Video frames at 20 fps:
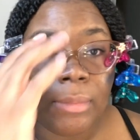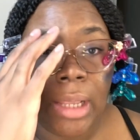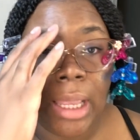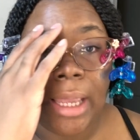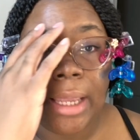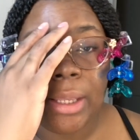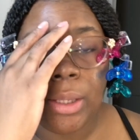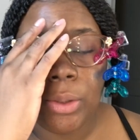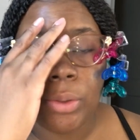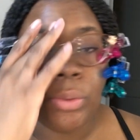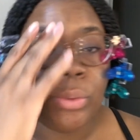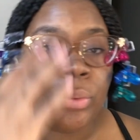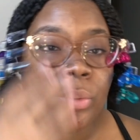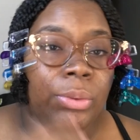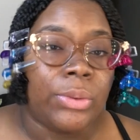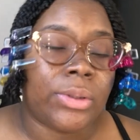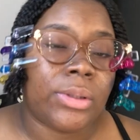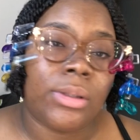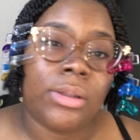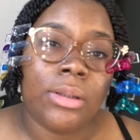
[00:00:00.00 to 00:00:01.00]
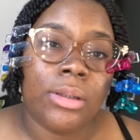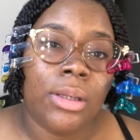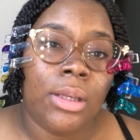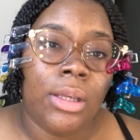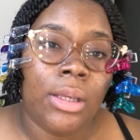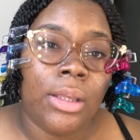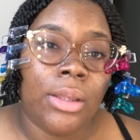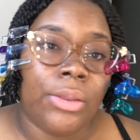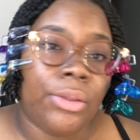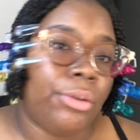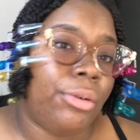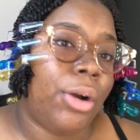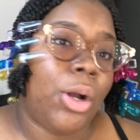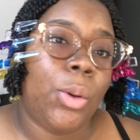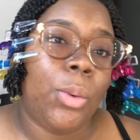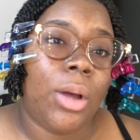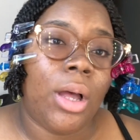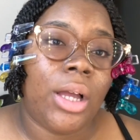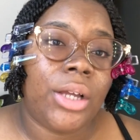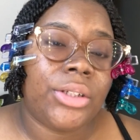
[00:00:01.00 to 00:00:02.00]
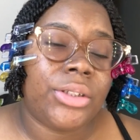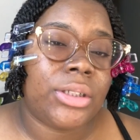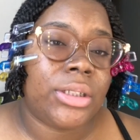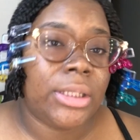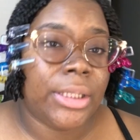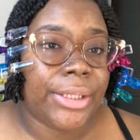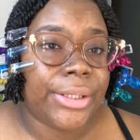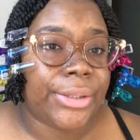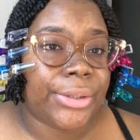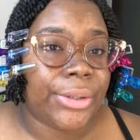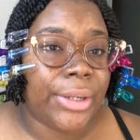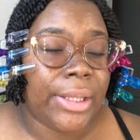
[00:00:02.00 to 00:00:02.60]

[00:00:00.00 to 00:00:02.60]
I use the Grow Wash cleanser,